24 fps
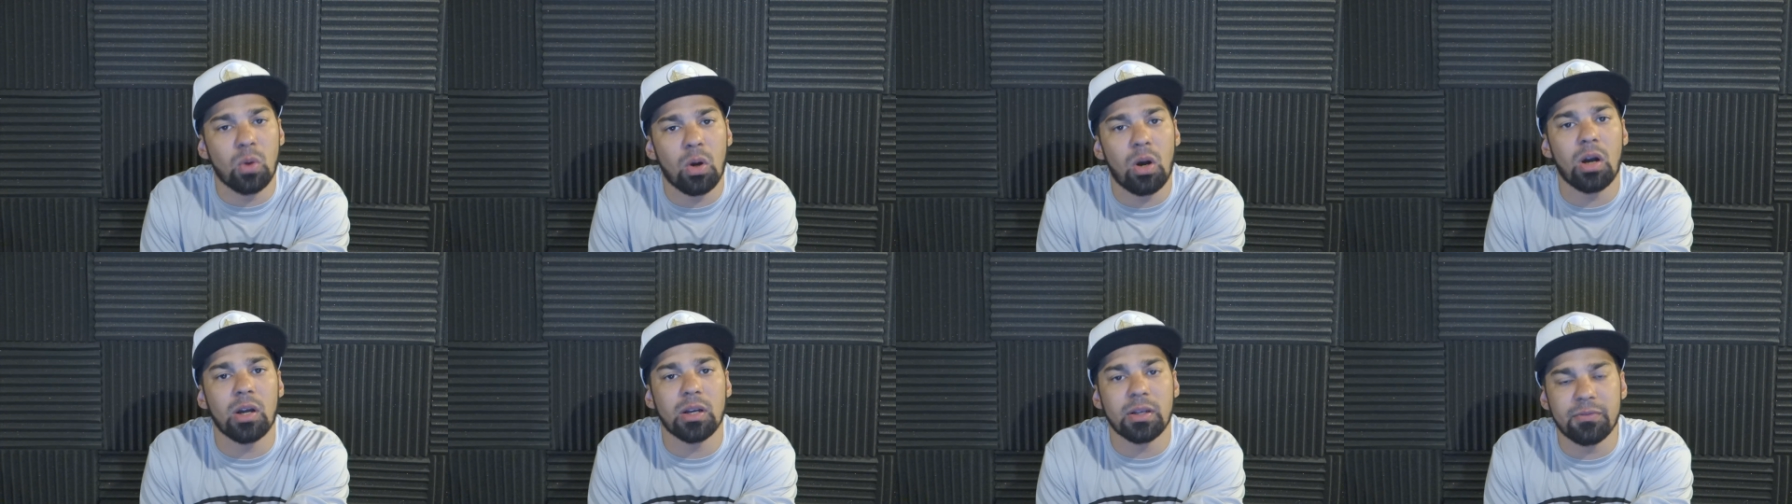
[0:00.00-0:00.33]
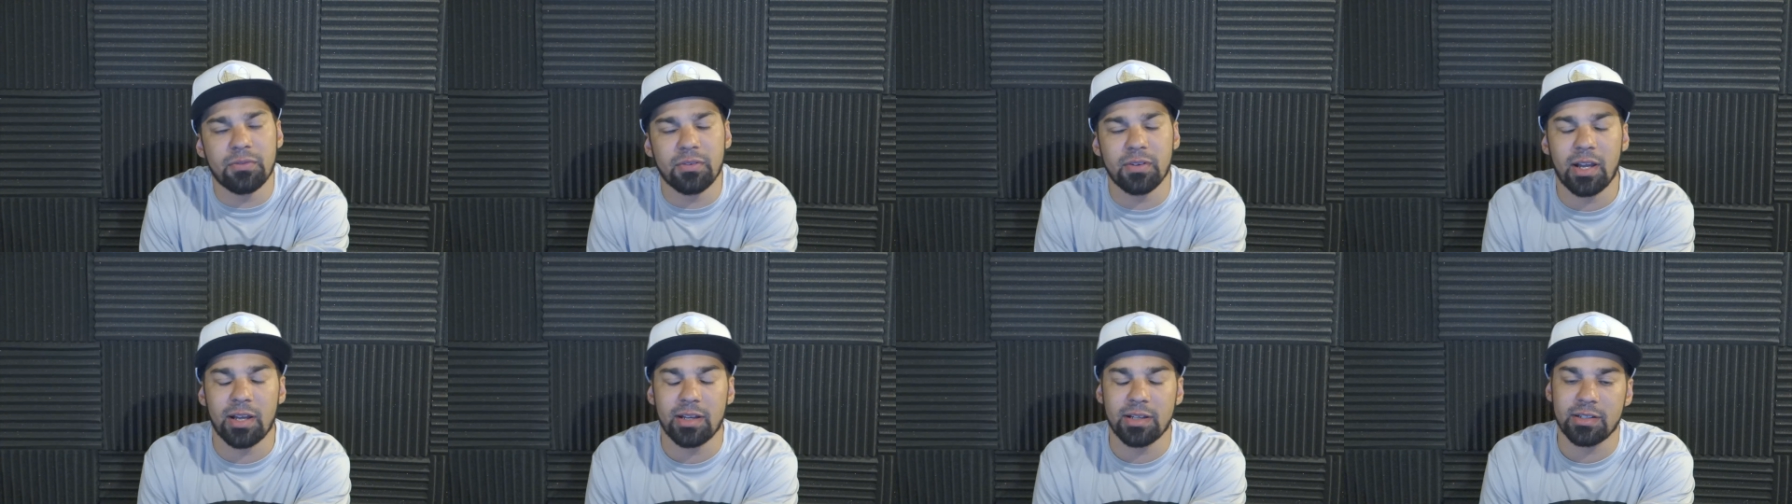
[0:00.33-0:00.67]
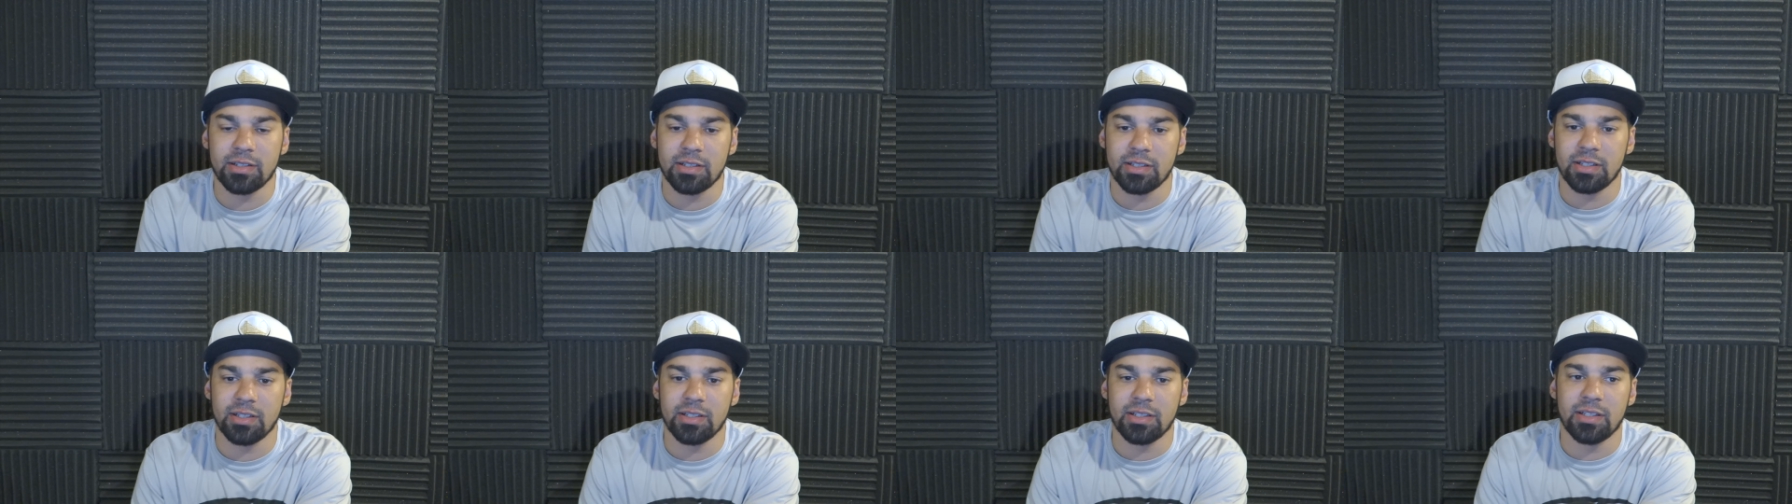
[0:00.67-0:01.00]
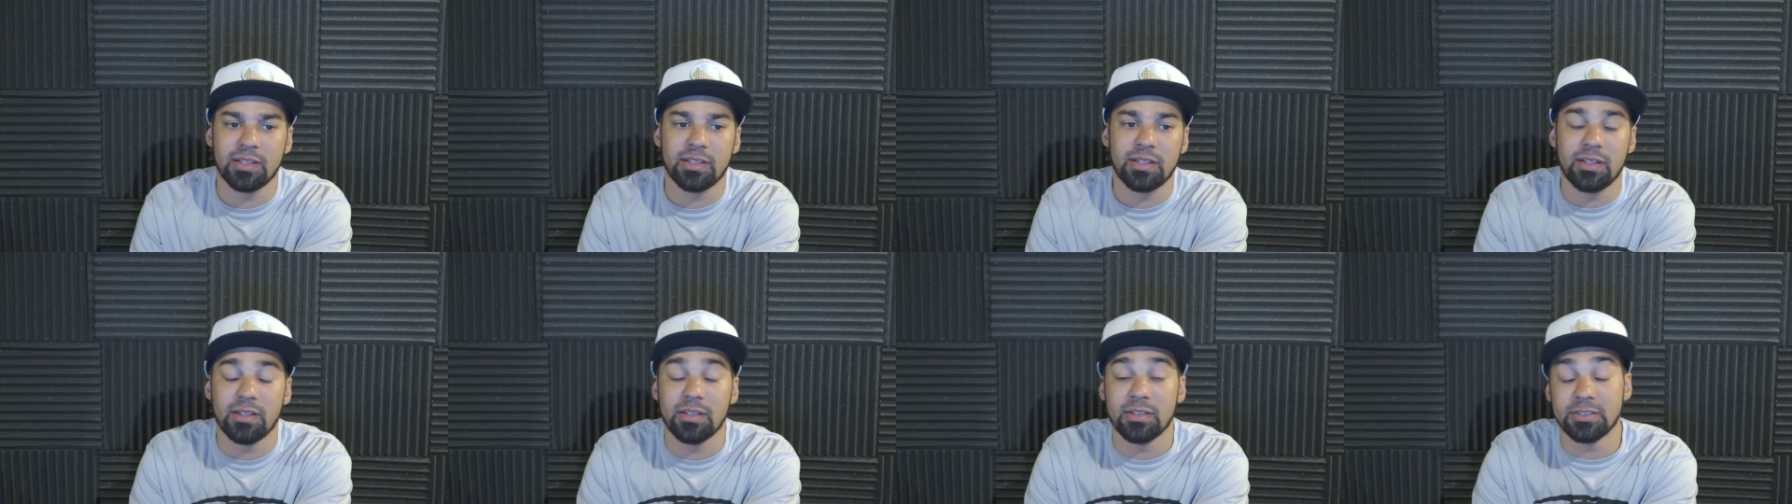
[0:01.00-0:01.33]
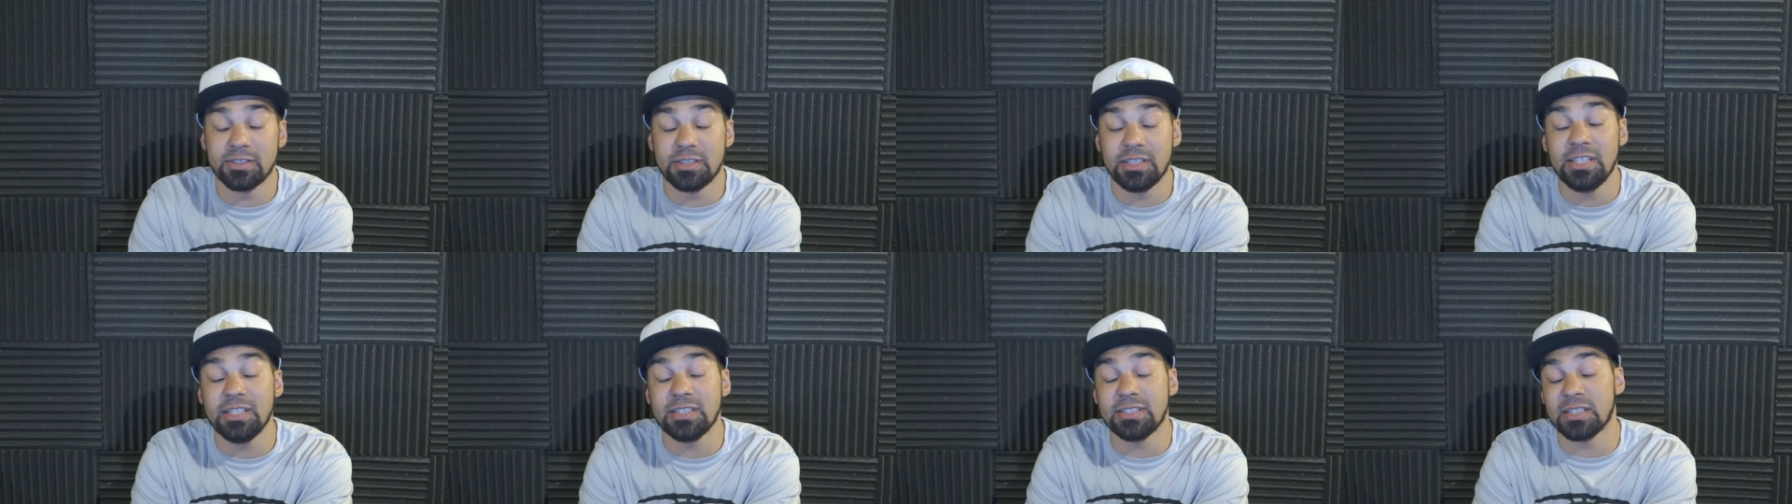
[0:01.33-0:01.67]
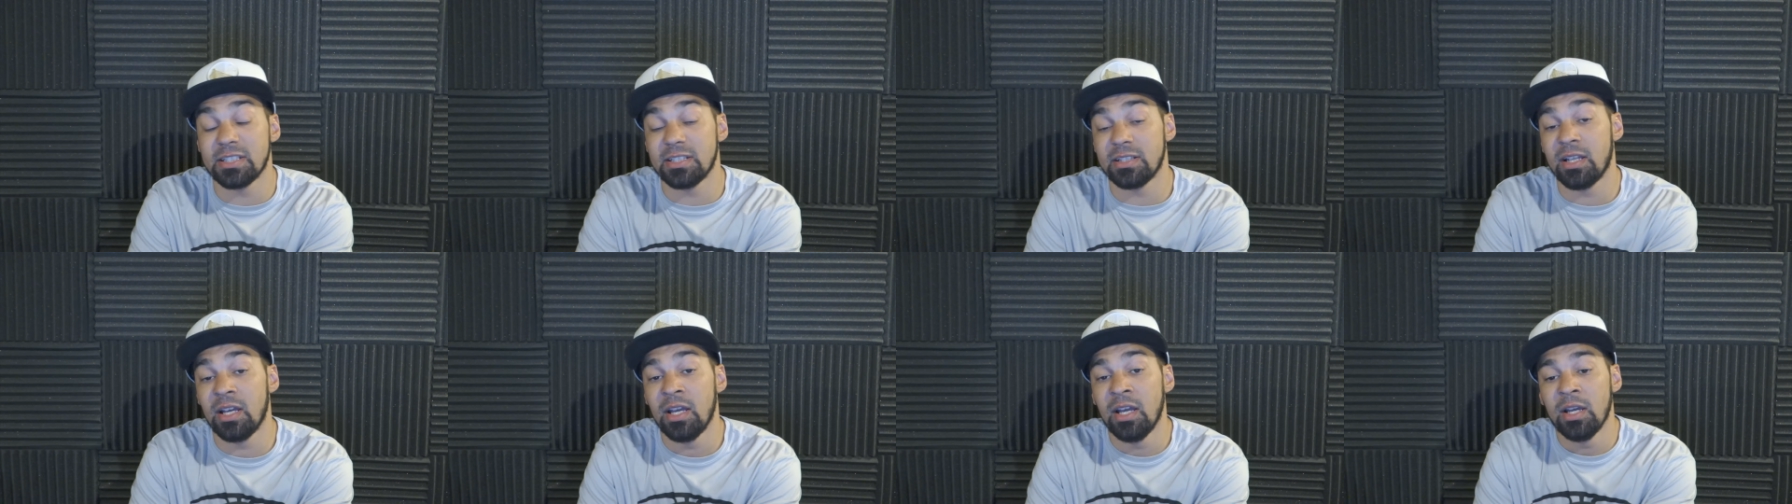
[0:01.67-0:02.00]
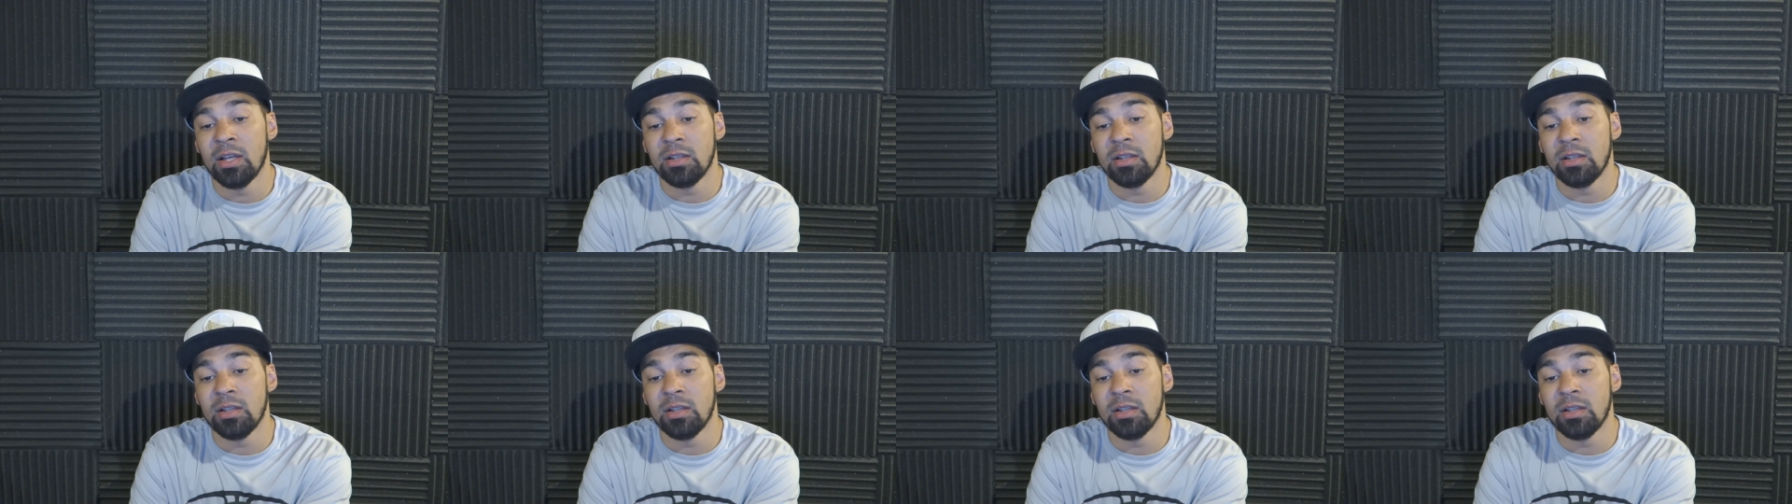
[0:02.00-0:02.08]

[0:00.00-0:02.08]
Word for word: hard if you're not going to get another season?